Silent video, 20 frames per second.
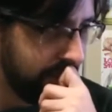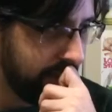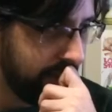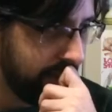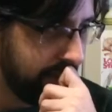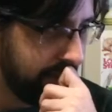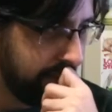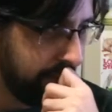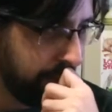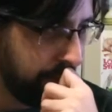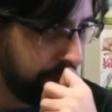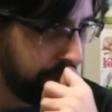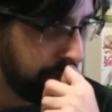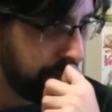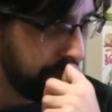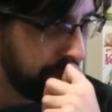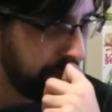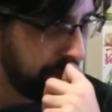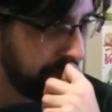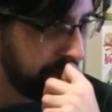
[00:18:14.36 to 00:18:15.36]
Um,
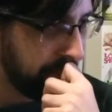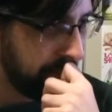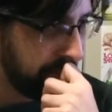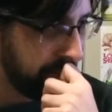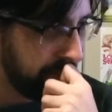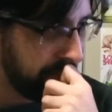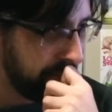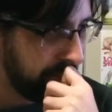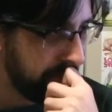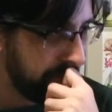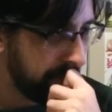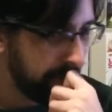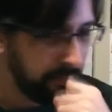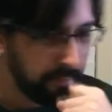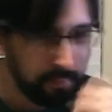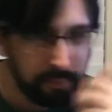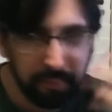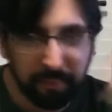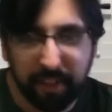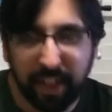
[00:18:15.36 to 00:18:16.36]

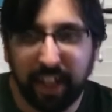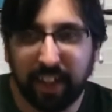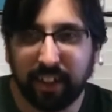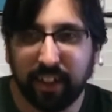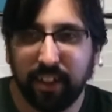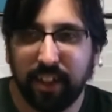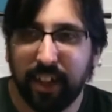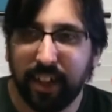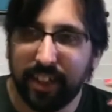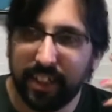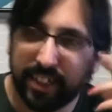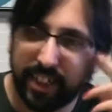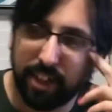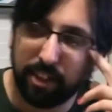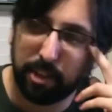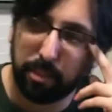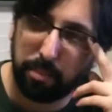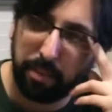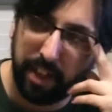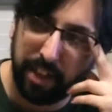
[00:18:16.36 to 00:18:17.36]
so yeah, like a lot of these
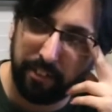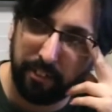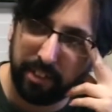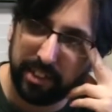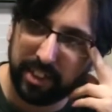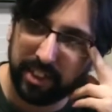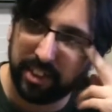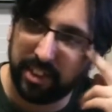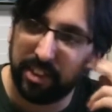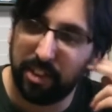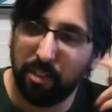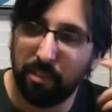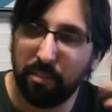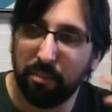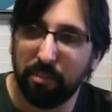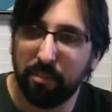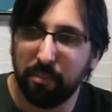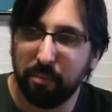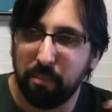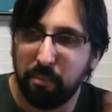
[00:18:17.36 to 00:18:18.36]
character plot threads just don't
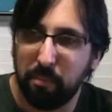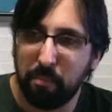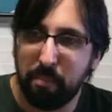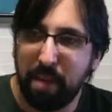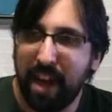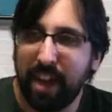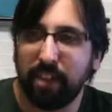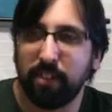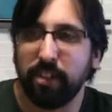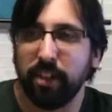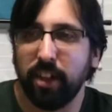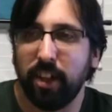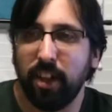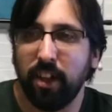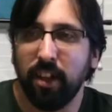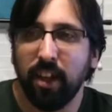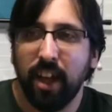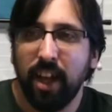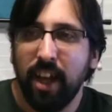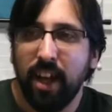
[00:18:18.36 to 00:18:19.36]
matter at
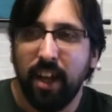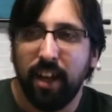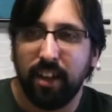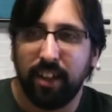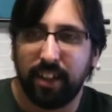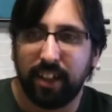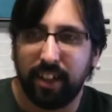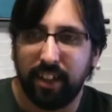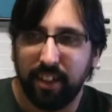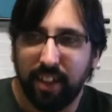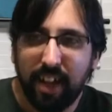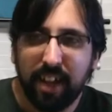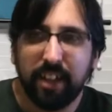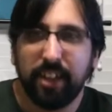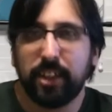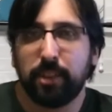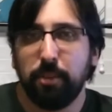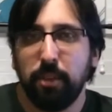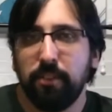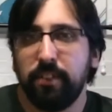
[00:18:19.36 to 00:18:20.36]
all. Like a lot of
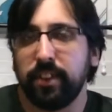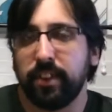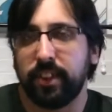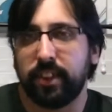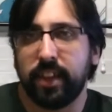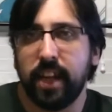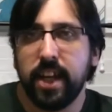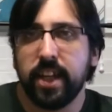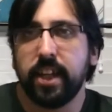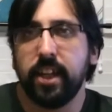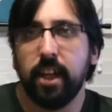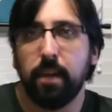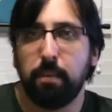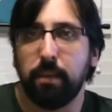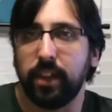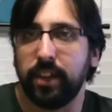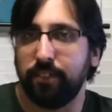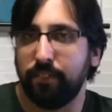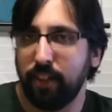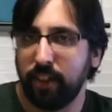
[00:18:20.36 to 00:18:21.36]
this movie is just taken up
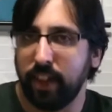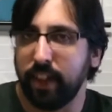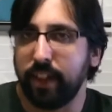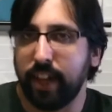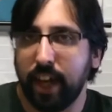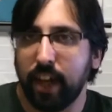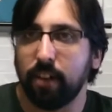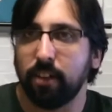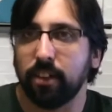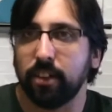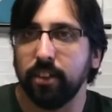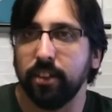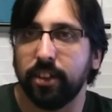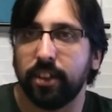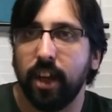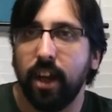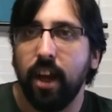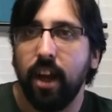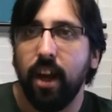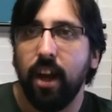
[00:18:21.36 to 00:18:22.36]
with these fucking
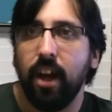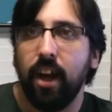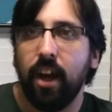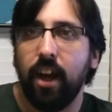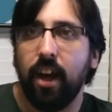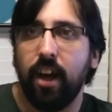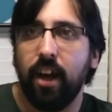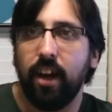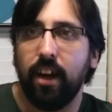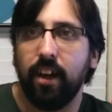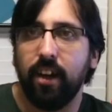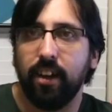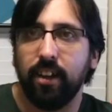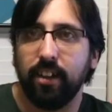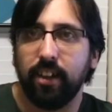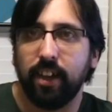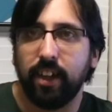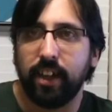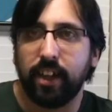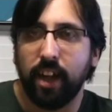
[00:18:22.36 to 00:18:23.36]
characters. Uh,
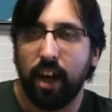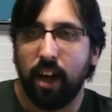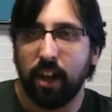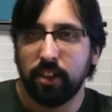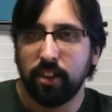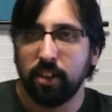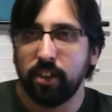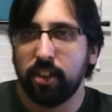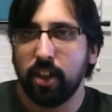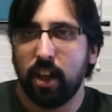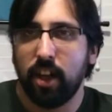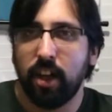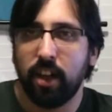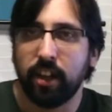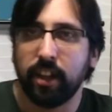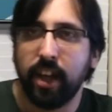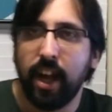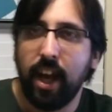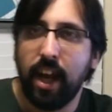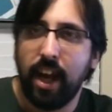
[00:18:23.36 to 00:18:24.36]
like
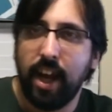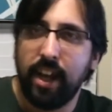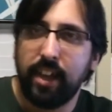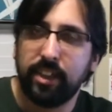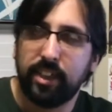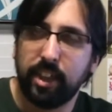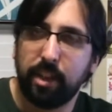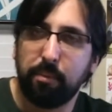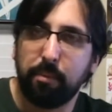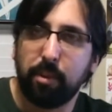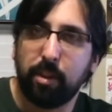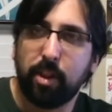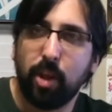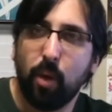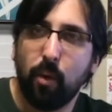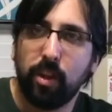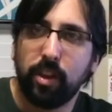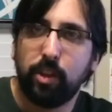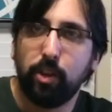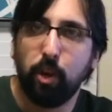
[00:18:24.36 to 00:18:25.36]
underdog ends up
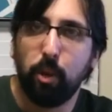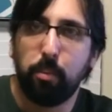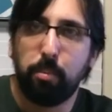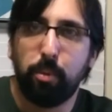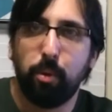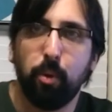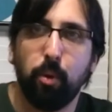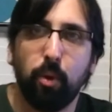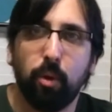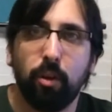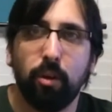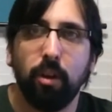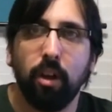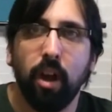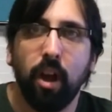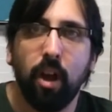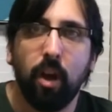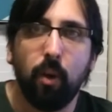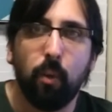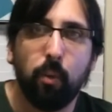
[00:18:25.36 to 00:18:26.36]
going to a pool
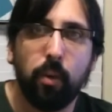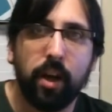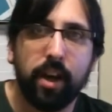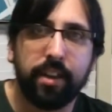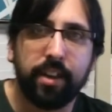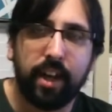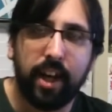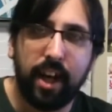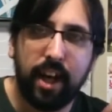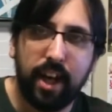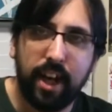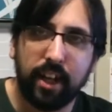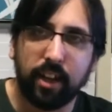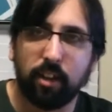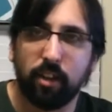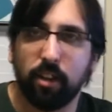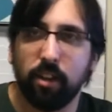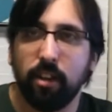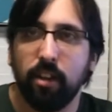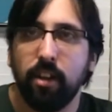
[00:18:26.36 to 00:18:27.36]
with hot
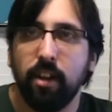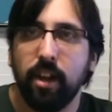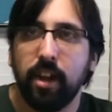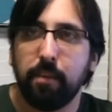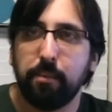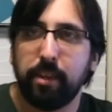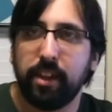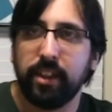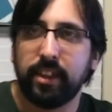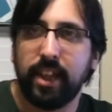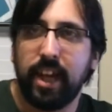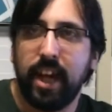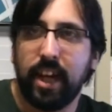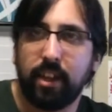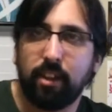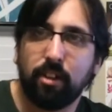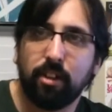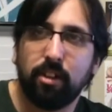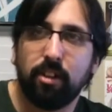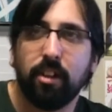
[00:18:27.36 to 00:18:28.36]
girl because
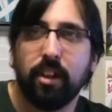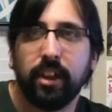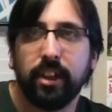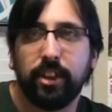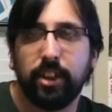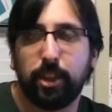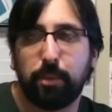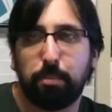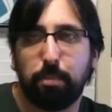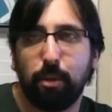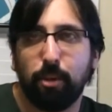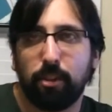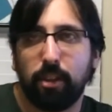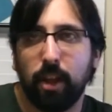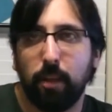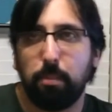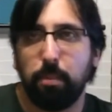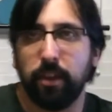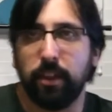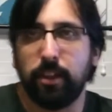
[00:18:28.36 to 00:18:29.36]
hot girl just broke
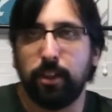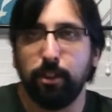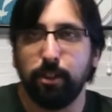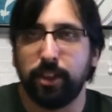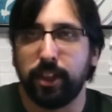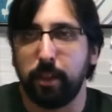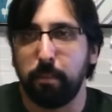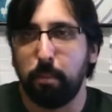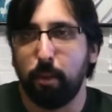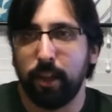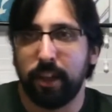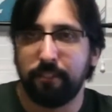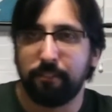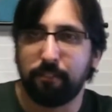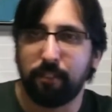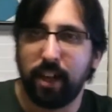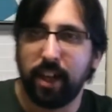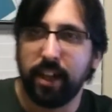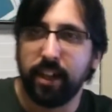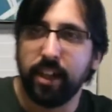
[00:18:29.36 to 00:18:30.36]
up with douchey
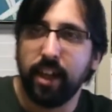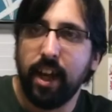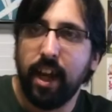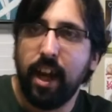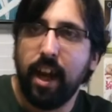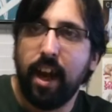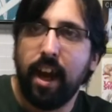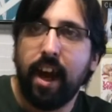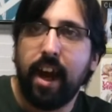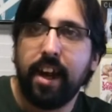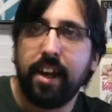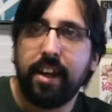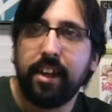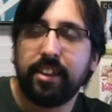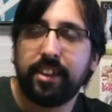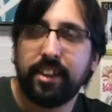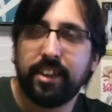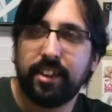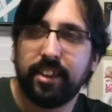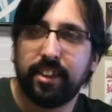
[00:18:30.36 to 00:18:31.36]
boyfriend and then
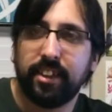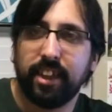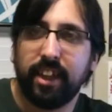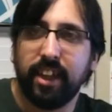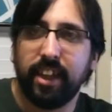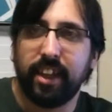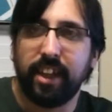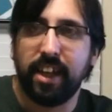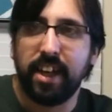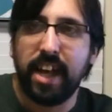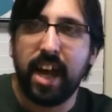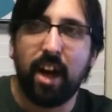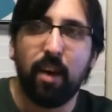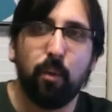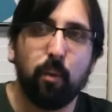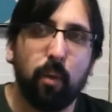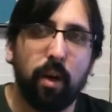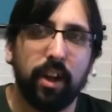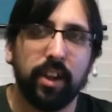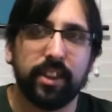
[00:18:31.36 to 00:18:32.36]
she's just like now
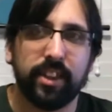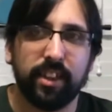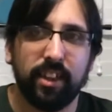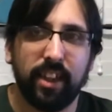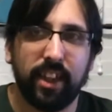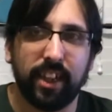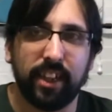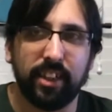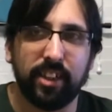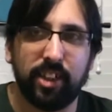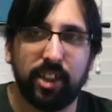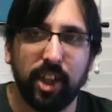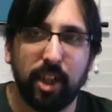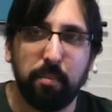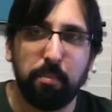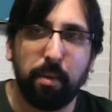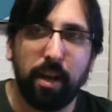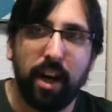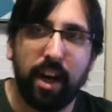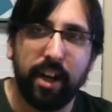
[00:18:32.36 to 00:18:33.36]
wants to like
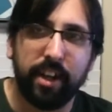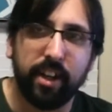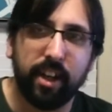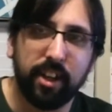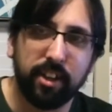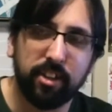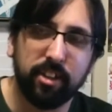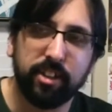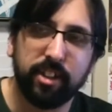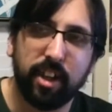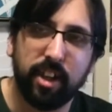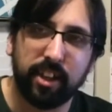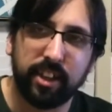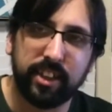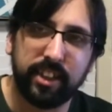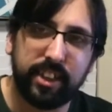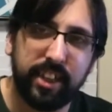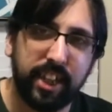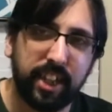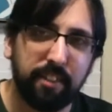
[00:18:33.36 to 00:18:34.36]
jump on
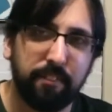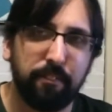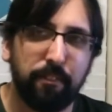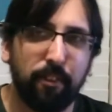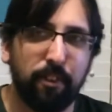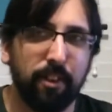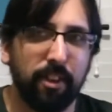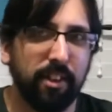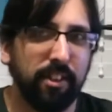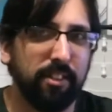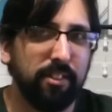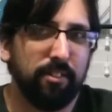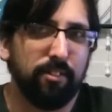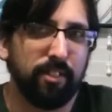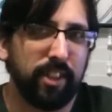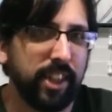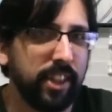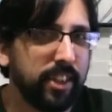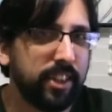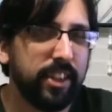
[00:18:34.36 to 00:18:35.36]
underdog's dick for
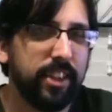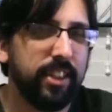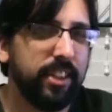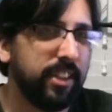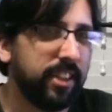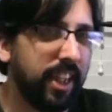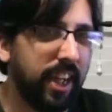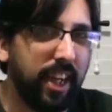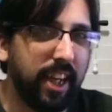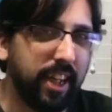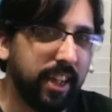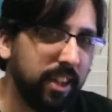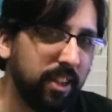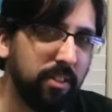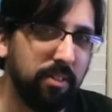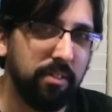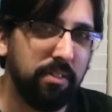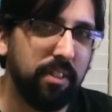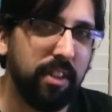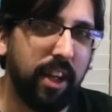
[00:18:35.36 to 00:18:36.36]
reasons i
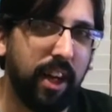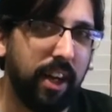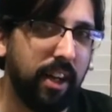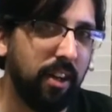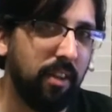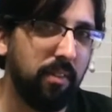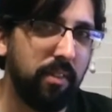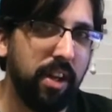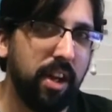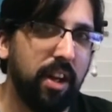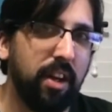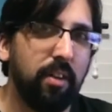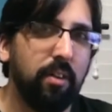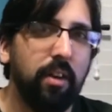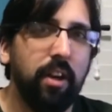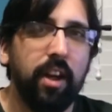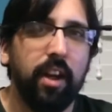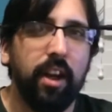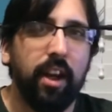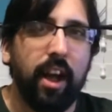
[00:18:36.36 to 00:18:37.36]
don't i don't know